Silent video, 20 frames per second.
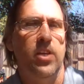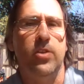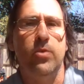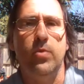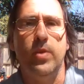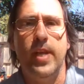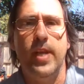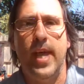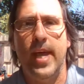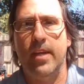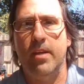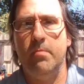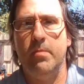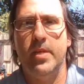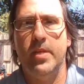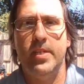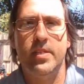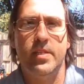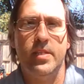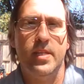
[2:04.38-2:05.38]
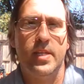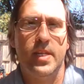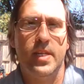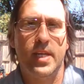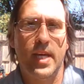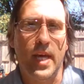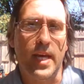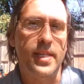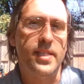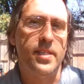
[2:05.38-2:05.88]
unanimous
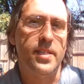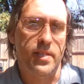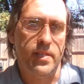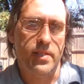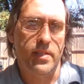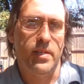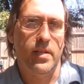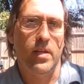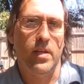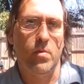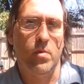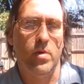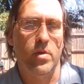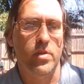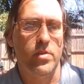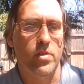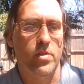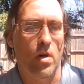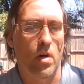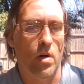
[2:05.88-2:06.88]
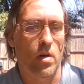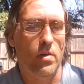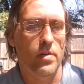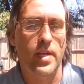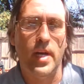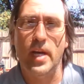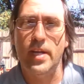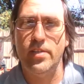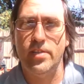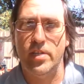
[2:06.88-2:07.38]
cases. In other words, all
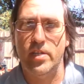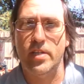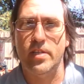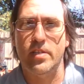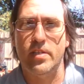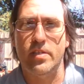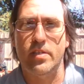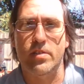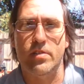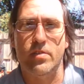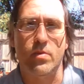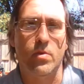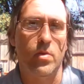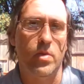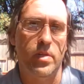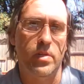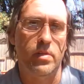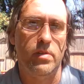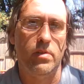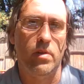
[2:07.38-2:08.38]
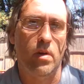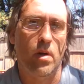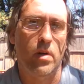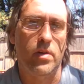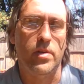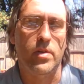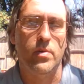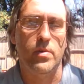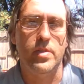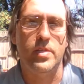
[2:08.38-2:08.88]
9 justices are going to
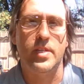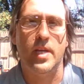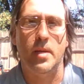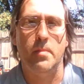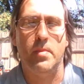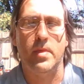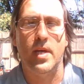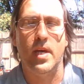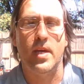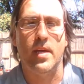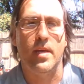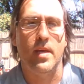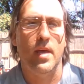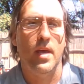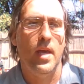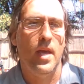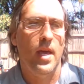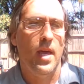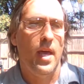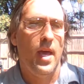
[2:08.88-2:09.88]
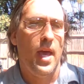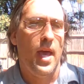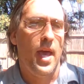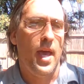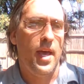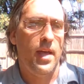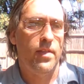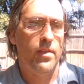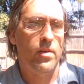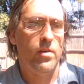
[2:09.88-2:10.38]
argue the same thing.
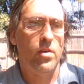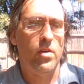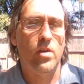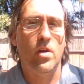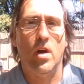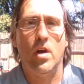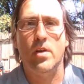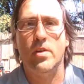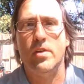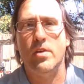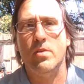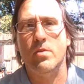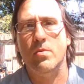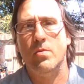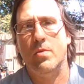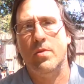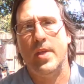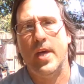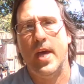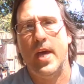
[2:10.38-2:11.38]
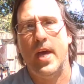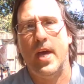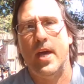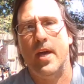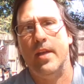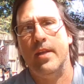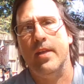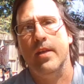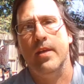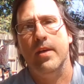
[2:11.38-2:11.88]
And they're going to argue
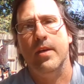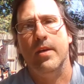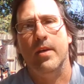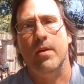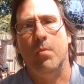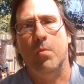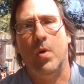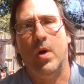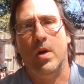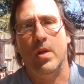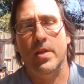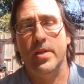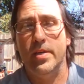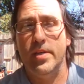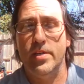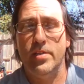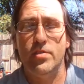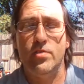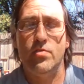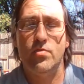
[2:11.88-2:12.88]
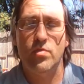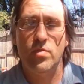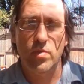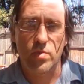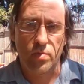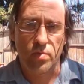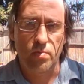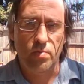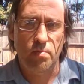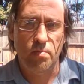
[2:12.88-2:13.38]
that while it is
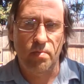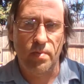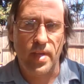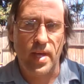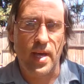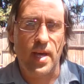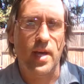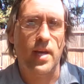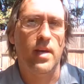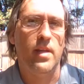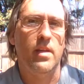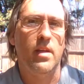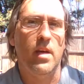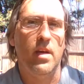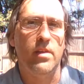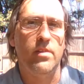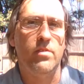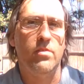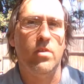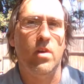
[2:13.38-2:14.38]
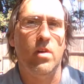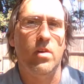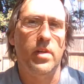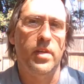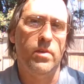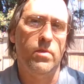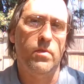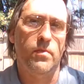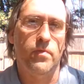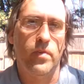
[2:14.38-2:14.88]
true that under our
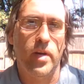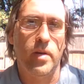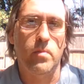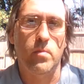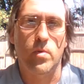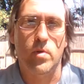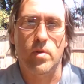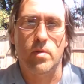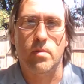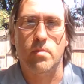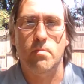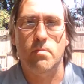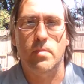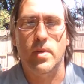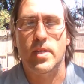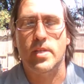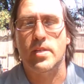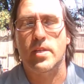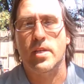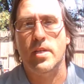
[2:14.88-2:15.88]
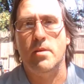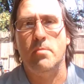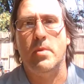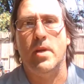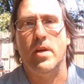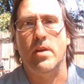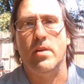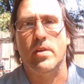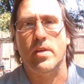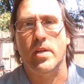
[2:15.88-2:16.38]
legal framework, Mexican
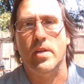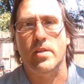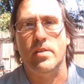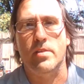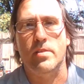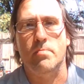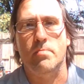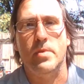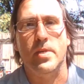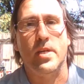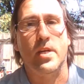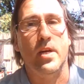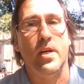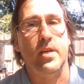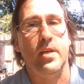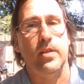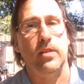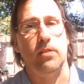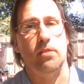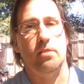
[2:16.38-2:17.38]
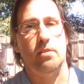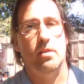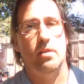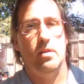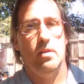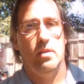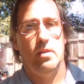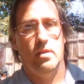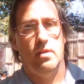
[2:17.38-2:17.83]
Americans, because